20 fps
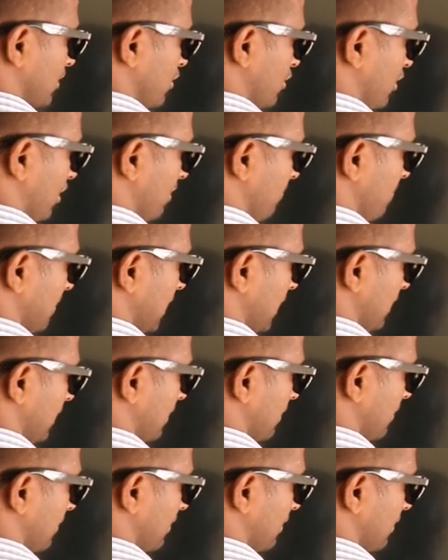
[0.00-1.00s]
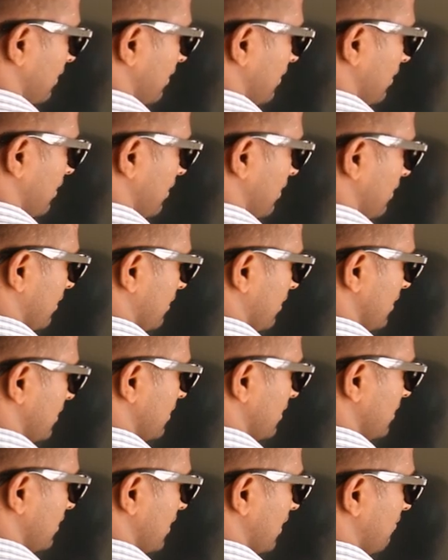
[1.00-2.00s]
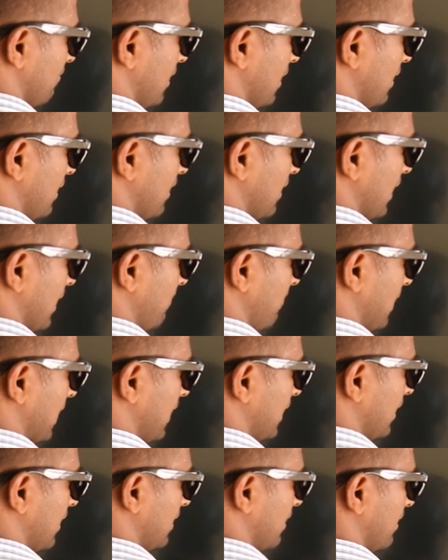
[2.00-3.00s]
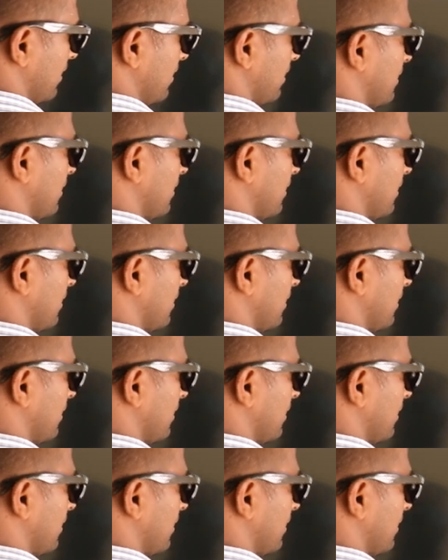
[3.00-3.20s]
stop here. This is our remainder,